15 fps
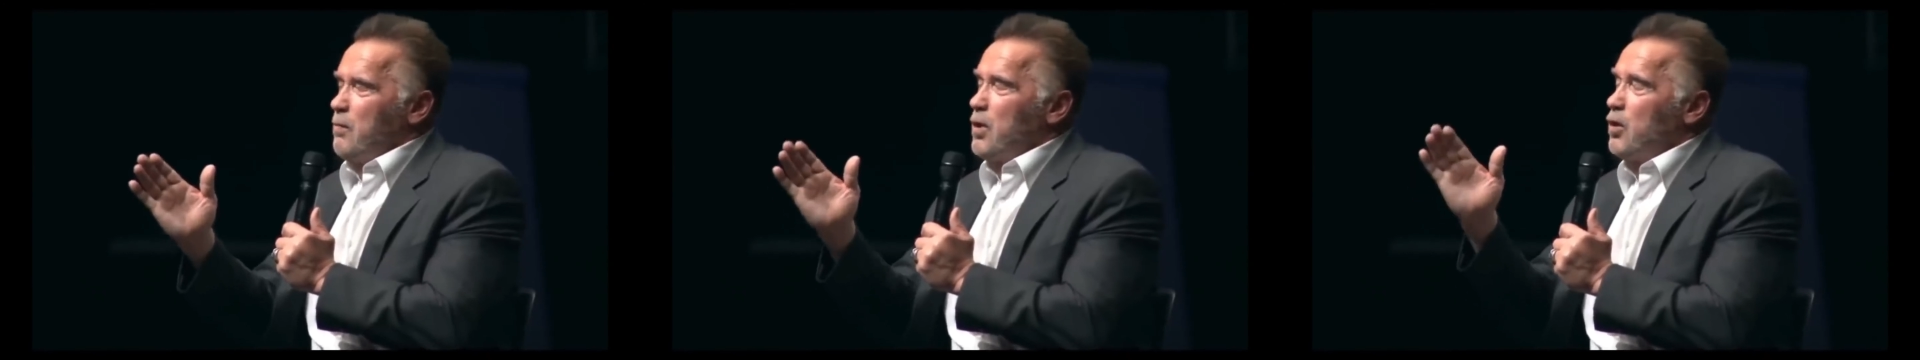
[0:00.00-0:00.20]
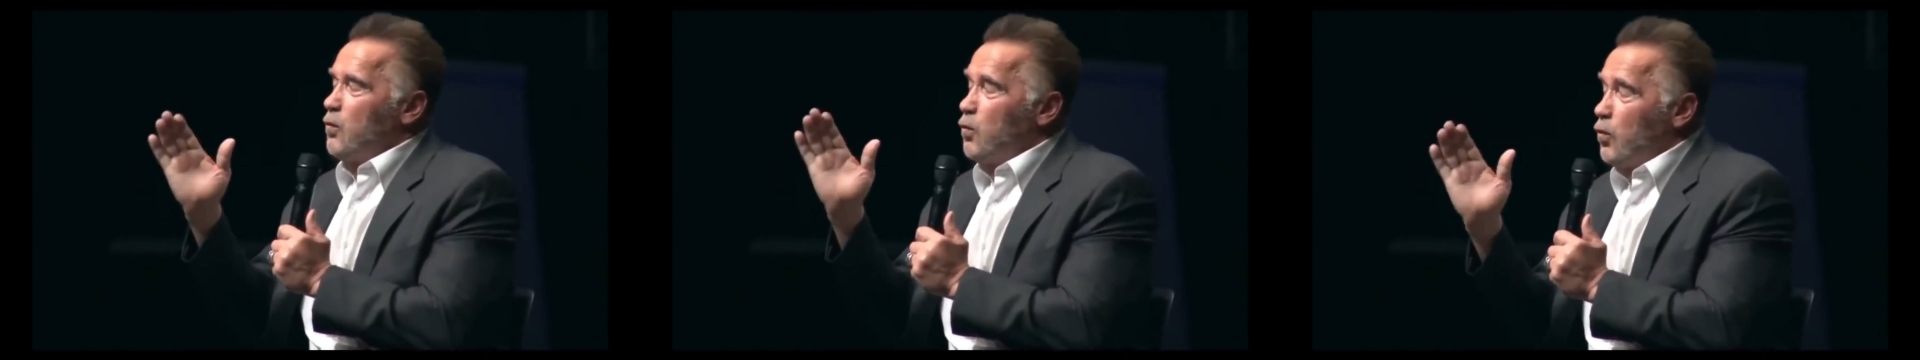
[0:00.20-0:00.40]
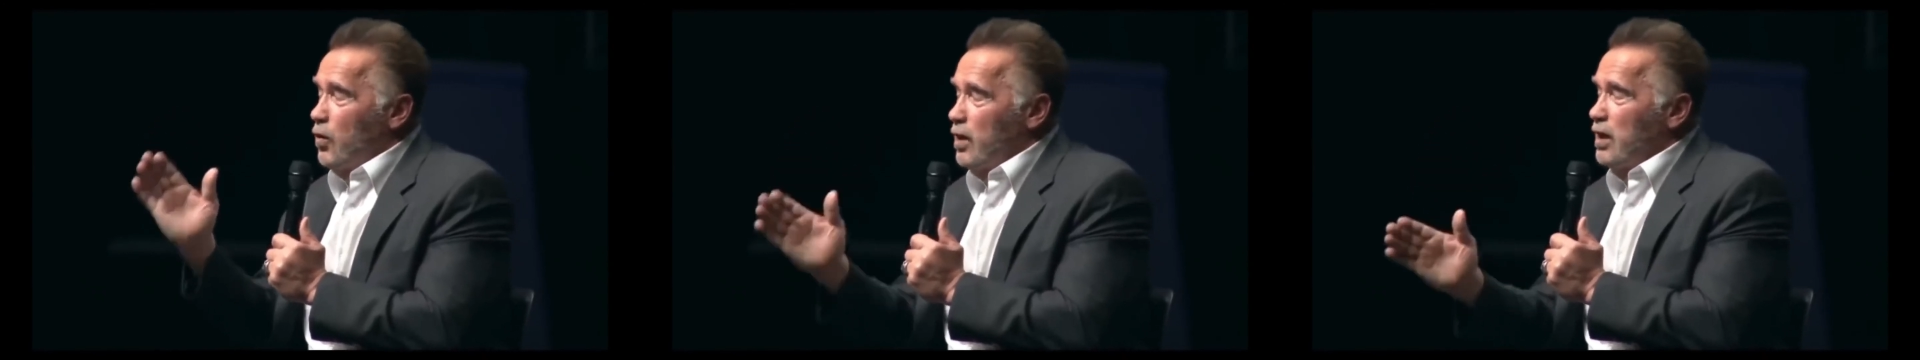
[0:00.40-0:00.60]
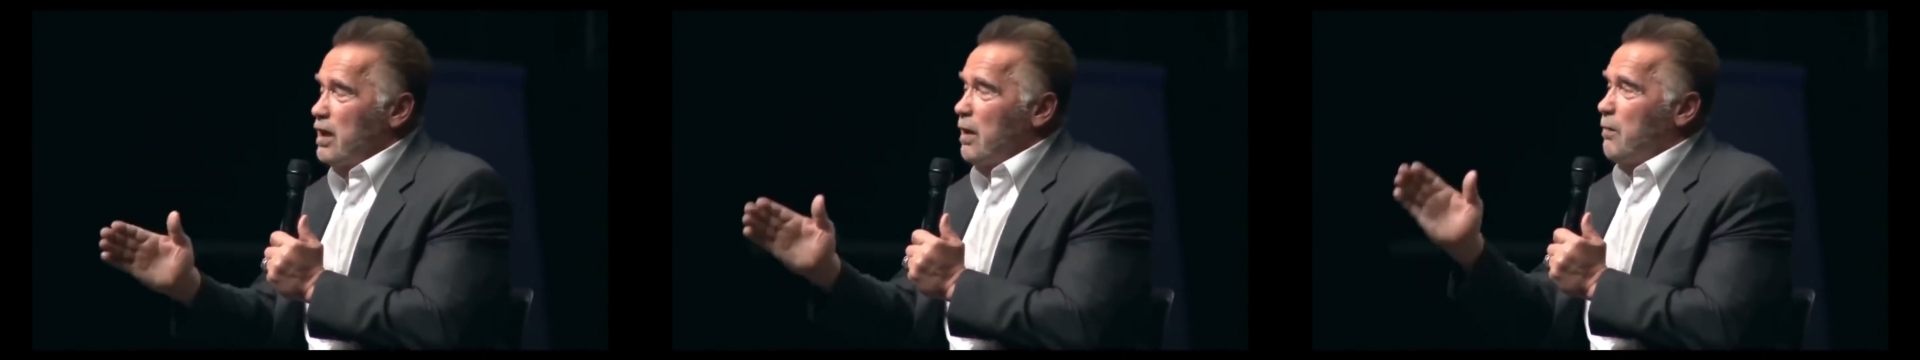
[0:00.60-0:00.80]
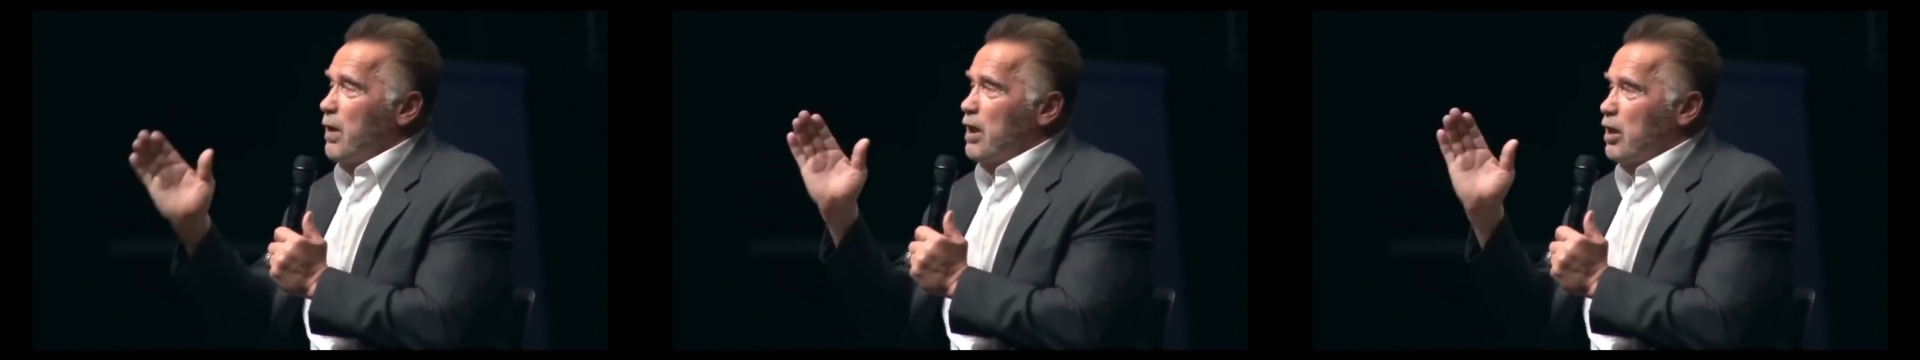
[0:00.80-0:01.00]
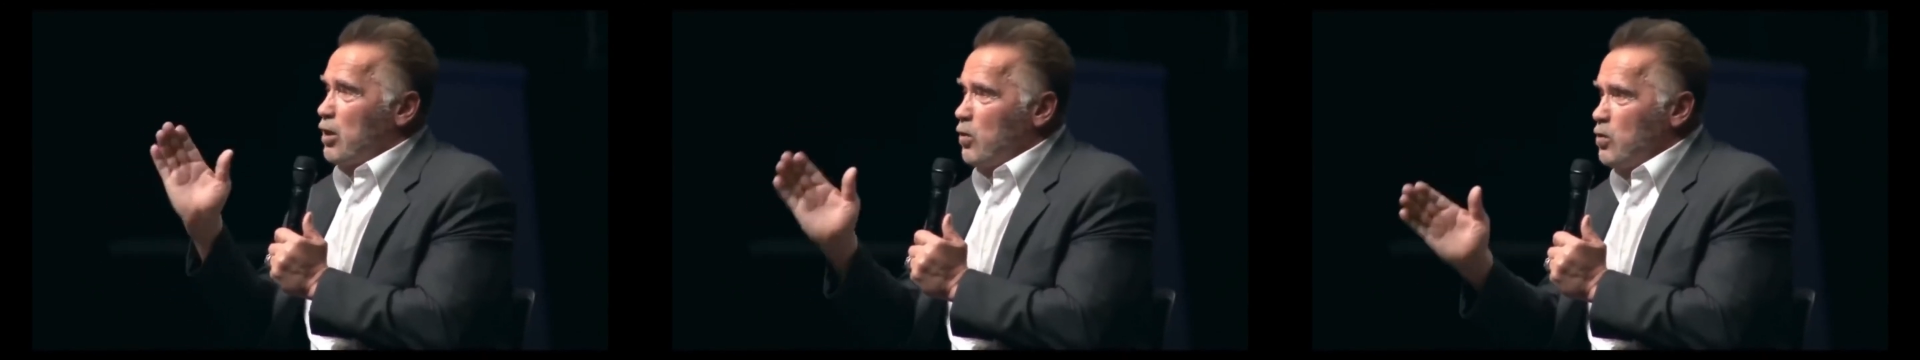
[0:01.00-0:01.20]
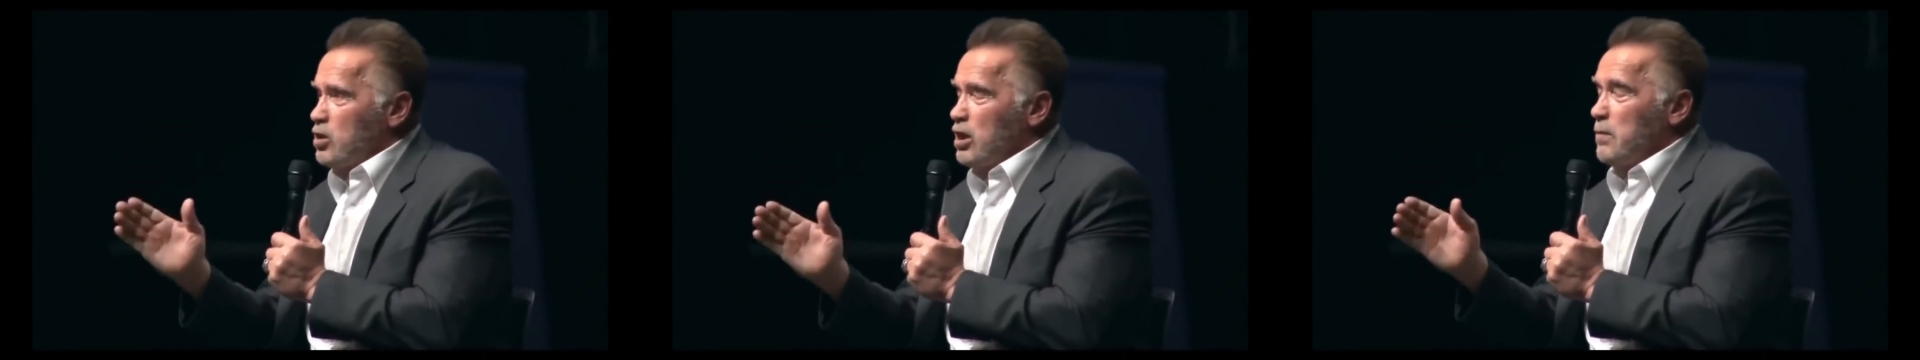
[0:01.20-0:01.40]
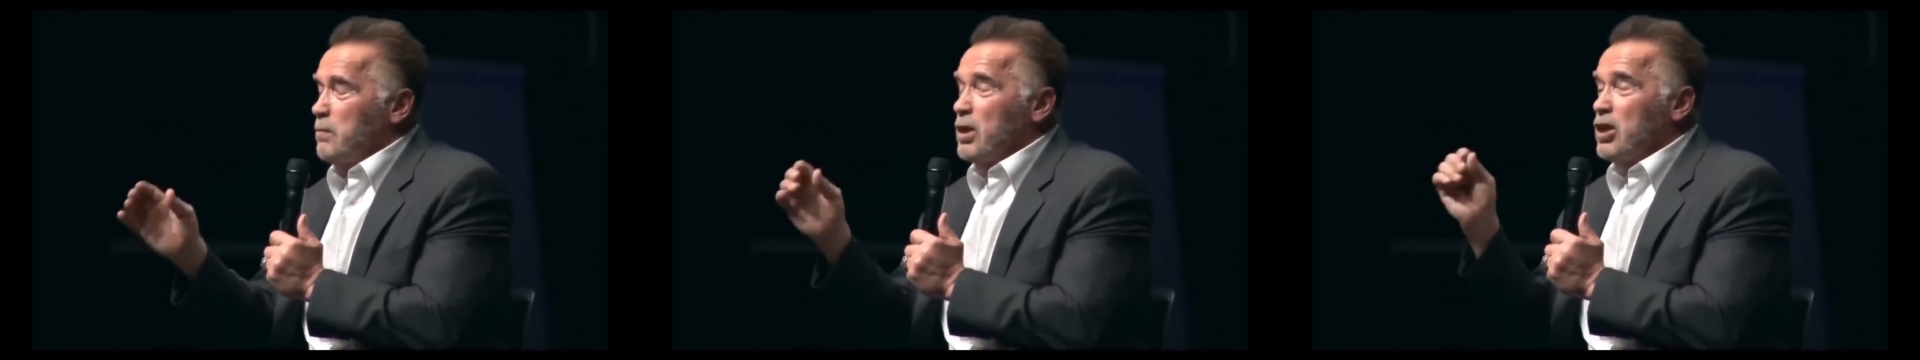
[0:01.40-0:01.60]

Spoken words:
be worried about losing,